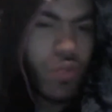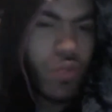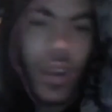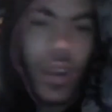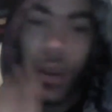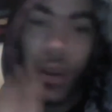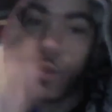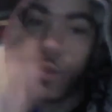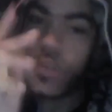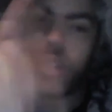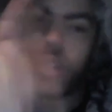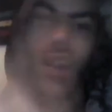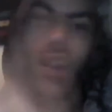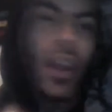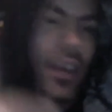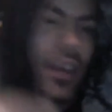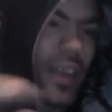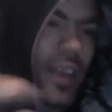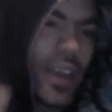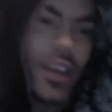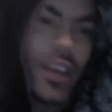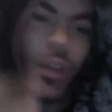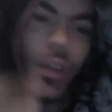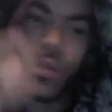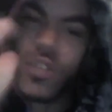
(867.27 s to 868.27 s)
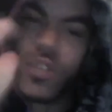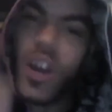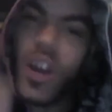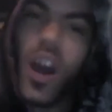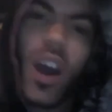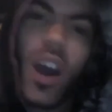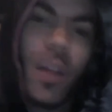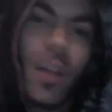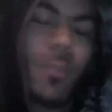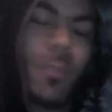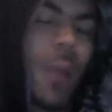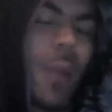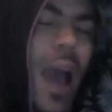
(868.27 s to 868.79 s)
It was
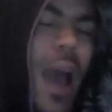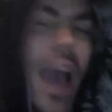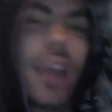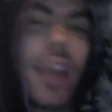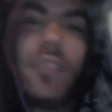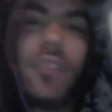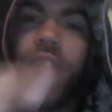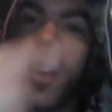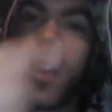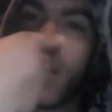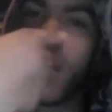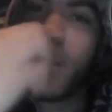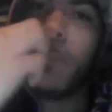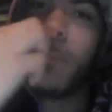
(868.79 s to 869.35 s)
hard, but I had fucking